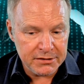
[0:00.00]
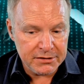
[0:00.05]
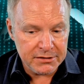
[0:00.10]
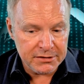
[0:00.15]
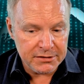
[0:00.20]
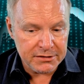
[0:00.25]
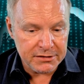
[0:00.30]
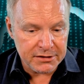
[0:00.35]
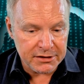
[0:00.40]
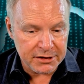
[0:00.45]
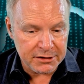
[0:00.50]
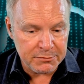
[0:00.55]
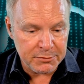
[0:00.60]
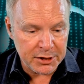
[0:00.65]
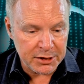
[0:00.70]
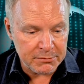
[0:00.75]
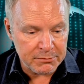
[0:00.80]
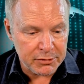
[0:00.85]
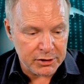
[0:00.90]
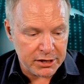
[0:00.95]
the
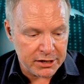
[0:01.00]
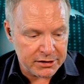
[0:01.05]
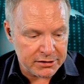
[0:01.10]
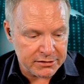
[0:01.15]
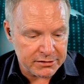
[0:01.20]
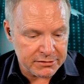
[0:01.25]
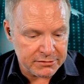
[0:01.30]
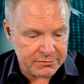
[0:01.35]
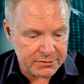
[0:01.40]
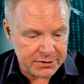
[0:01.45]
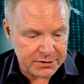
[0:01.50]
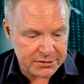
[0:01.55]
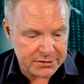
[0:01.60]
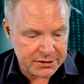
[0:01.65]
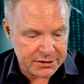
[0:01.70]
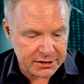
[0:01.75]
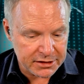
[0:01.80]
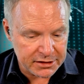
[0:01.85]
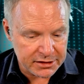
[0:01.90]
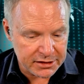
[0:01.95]
big blunder with
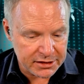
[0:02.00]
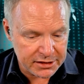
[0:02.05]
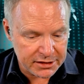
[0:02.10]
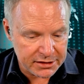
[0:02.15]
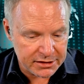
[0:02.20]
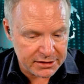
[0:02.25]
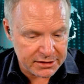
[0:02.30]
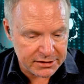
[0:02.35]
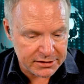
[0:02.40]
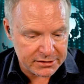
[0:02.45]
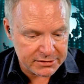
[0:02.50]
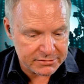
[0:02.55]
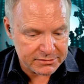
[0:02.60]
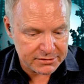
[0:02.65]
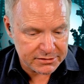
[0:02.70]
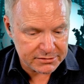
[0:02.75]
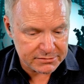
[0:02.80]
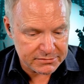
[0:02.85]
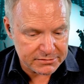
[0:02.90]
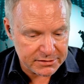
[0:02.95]
suddenly
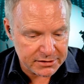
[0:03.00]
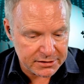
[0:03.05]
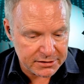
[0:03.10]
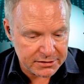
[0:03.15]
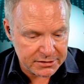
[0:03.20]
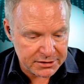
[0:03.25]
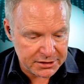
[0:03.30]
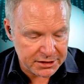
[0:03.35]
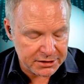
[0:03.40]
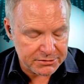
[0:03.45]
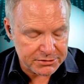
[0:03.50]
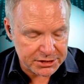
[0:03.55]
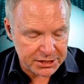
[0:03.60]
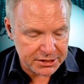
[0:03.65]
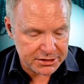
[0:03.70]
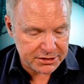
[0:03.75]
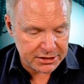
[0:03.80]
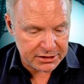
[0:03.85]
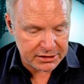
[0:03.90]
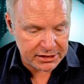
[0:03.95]
the DOJ
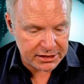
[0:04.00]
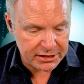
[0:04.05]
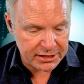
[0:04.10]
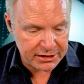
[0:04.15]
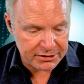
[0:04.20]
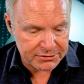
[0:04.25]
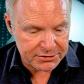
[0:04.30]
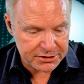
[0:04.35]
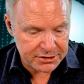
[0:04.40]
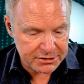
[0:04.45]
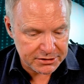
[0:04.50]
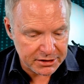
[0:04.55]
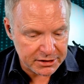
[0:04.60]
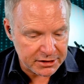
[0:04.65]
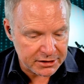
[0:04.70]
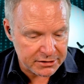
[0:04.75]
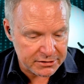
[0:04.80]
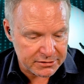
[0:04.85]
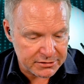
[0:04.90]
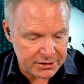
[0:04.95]
suddenly announcing that
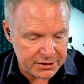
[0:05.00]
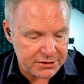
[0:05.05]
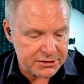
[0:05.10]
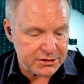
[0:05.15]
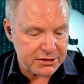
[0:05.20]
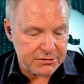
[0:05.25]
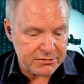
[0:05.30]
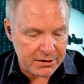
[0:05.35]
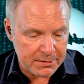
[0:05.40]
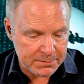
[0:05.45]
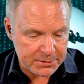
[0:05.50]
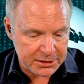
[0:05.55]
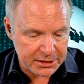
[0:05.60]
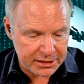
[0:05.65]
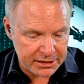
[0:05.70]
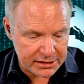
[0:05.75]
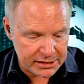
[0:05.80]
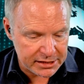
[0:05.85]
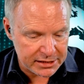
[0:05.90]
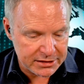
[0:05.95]
there is no
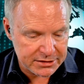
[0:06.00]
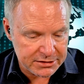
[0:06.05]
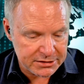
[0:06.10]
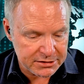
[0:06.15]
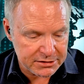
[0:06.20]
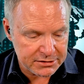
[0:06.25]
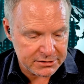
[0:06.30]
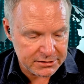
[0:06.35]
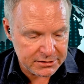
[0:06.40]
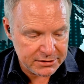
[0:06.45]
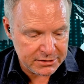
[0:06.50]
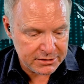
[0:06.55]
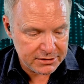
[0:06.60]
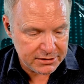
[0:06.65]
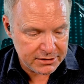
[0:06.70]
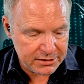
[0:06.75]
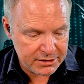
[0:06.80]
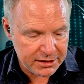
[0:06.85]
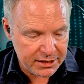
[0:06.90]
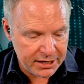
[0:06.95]
Epstein list,
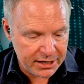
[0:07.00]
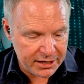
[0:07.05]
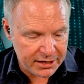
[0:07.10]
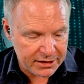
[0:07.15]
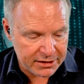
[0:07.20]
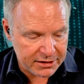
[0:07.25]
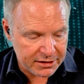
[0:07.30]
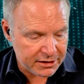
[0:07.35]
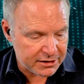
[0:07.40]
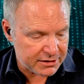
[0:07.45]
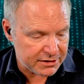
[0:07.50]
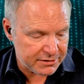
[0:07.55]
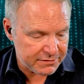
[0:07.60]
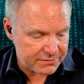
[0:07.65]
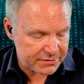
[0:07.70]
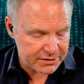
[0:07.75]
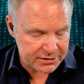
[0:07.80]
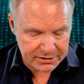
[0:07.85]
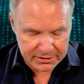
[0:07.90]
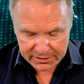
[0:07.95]
and not
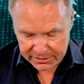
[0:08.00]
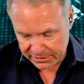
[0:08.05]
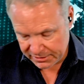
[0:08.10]
even